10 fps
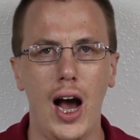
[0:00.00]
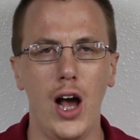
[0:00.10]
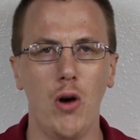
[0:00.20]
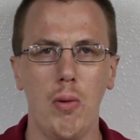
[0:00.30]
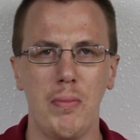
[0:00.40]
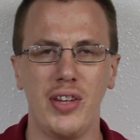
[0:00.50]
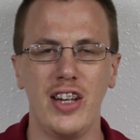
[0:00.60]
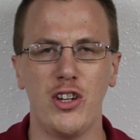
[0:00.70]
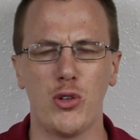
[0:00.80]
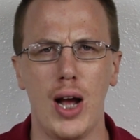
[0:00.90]
I hope I'm
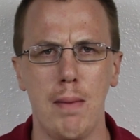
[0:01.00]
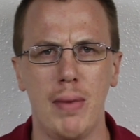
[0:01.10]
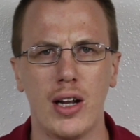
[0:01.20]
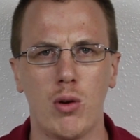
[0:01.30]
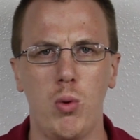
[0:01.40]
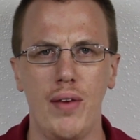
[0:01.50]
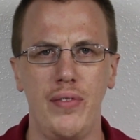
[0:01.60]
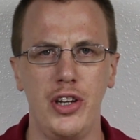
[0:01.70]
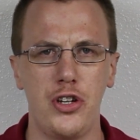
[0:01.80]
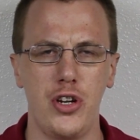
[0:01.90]
saying this right, but
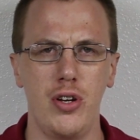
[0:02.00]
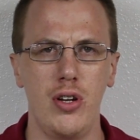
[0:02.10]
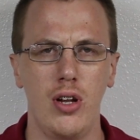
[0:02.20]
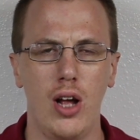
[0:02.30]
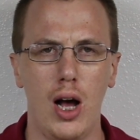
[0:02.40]
Quavision,